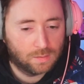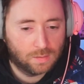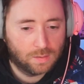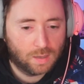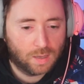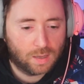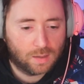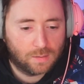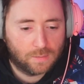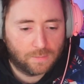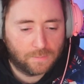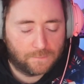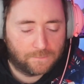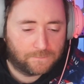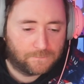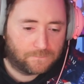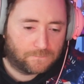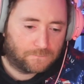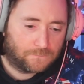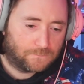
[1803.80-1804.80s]

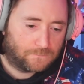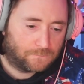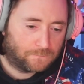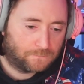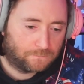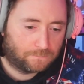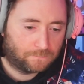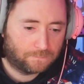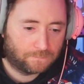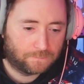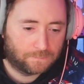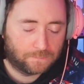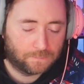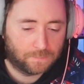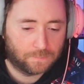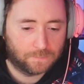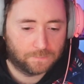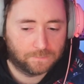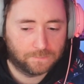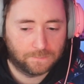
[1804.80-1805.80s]

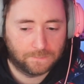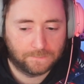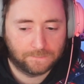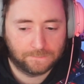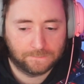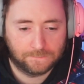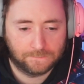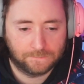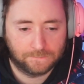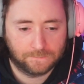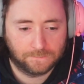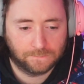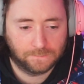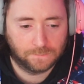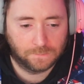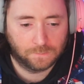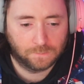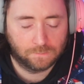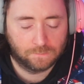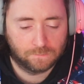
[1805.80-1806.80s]

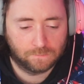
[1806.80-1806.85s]
No words are spoken by the person on screen.